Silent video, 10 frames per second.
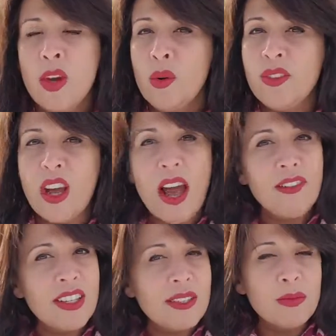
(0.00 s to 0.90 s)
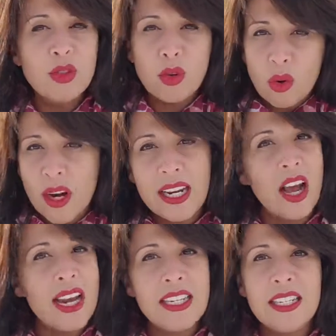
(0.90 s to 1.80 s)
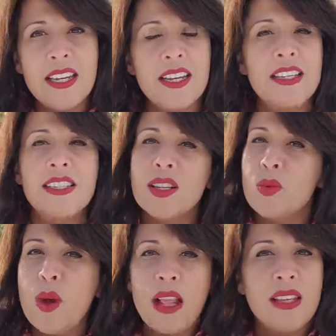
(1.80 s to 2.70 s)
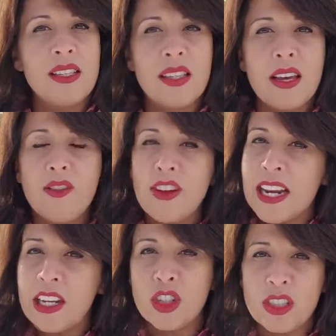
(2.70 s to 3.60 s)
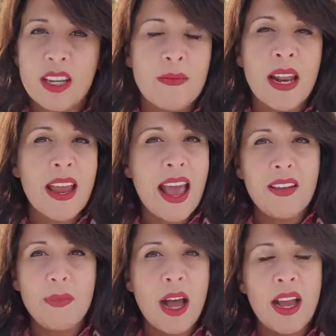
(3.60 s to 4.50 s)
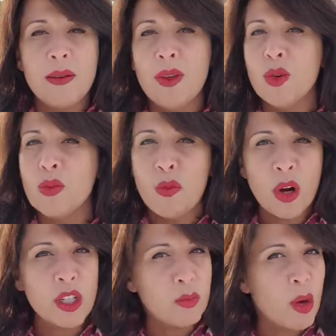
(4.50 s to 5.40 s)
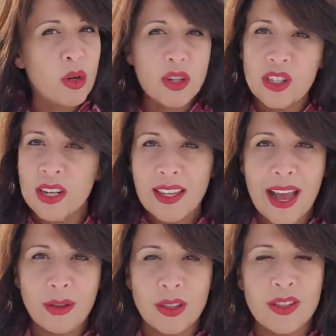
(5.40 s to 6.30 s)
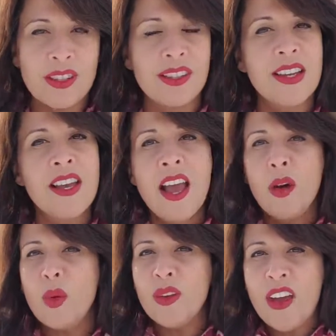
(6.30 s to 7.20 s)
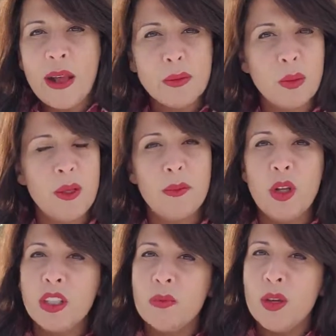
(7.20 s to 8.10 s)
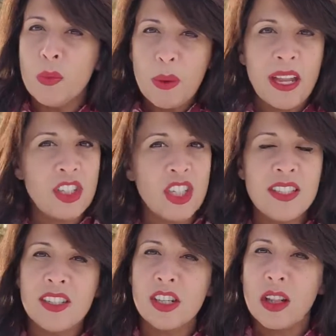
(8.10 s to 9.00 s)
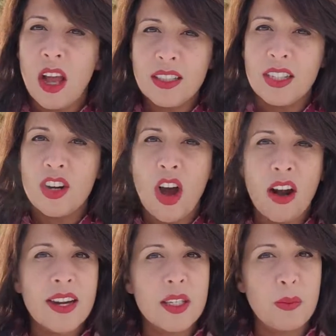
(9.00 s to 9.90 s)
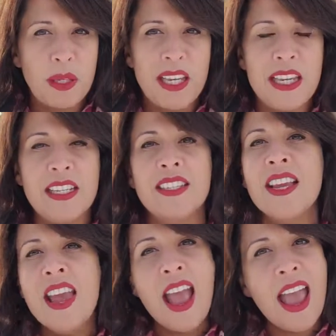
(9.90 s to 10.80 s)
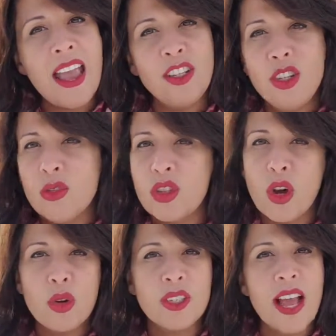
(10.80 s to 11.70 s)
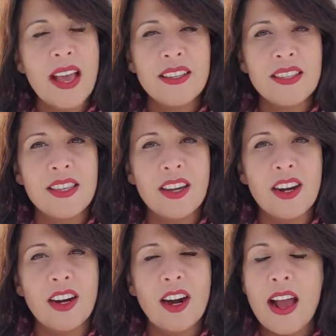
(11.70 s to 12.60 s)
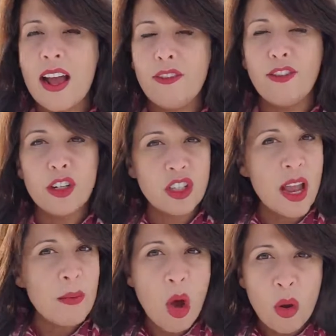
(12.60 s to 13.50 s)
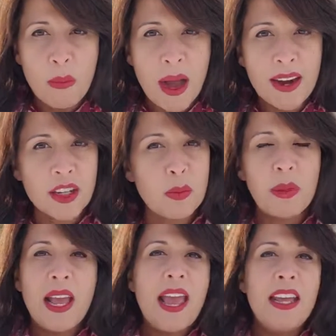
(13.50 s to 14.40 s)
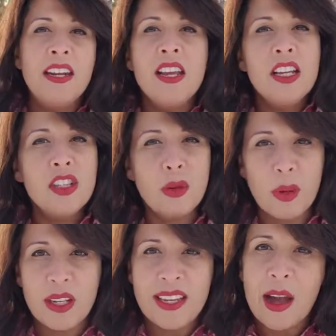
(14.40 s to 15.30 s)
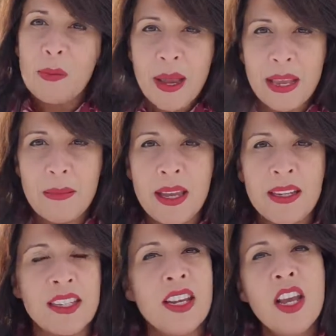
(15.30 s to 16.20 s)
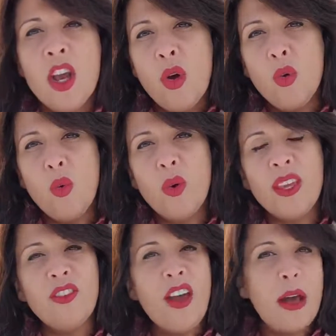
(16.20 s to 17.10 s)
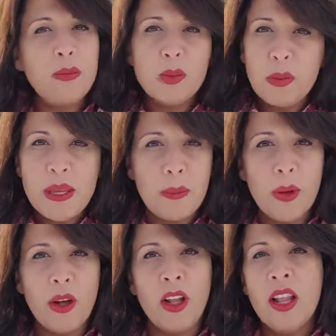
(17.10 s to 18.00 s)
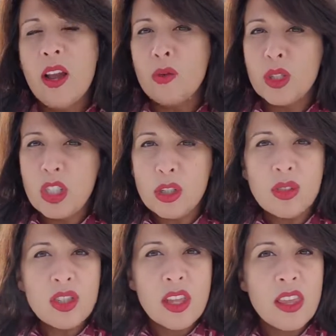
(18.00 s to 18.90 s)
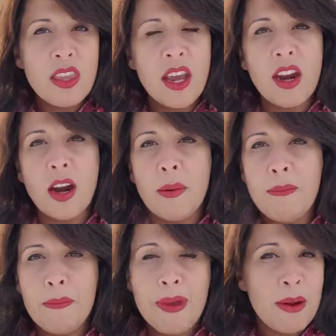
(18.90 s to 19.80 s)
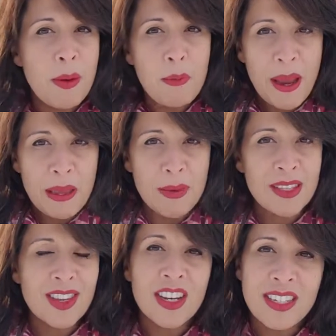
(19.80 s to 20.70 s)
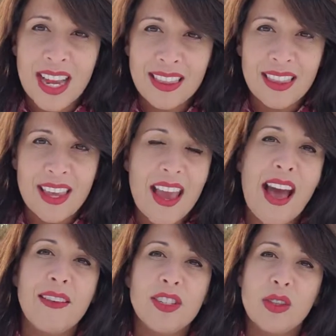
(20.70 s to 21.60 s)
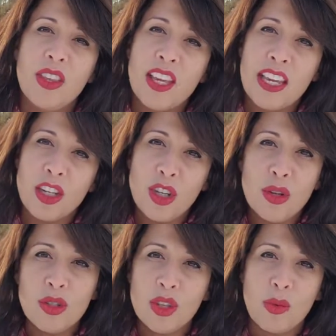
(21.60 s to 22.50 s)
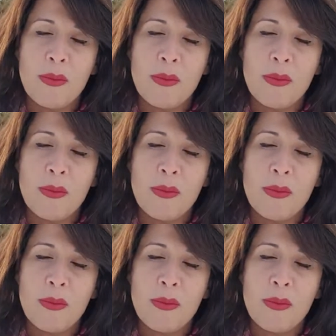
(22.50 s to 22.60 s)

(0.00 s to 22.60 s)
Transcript: We've got, I've got some great ideas, as well as the financial team that I have behind me with mortgage brokers and accountants. We've helped people commute pensions into locked in RSPs and use those as their uh, first time home buyers plan to put a down payment. We've helped people reduce their minimum payments on debt that they have so that they can use the